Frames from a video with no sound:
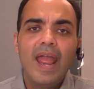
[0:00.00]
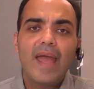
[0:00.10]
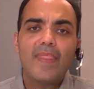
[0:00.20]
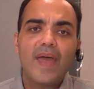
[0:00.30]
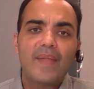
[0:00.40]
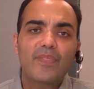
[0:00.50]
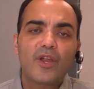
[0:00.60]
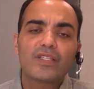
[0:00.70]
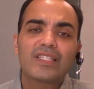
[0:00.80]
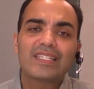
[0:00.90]
and that
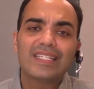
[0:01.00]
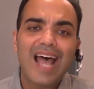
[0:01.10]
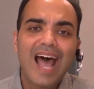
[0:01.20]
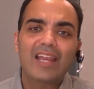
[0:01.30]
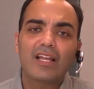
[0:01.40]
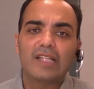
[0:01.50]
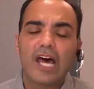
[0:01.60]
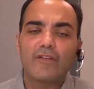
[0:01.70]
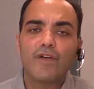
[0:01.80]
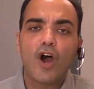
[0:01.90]
there is not a
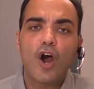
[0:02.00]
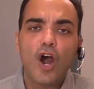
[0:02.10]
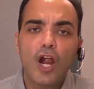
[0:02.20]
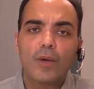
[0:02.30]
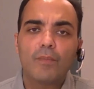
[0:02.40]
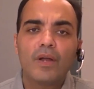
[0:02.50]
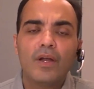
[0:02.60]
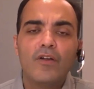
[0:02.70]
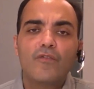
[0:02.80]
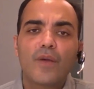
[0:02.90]
lot of harm
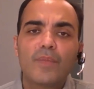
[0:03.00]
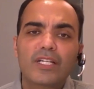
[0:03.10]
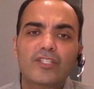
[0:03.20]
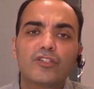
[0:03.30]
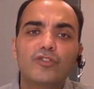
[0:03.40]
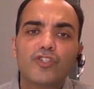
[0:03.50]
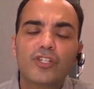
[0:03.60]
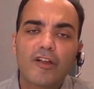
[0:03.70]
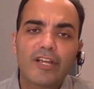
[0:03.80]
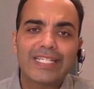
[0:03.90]
from
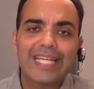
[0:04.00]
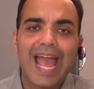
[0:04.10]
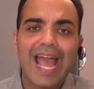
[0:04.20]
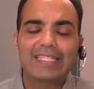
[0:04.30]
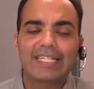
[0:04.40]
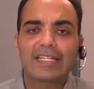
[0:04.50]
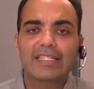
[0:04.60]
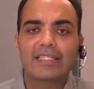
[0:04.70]
exclusionary tactics,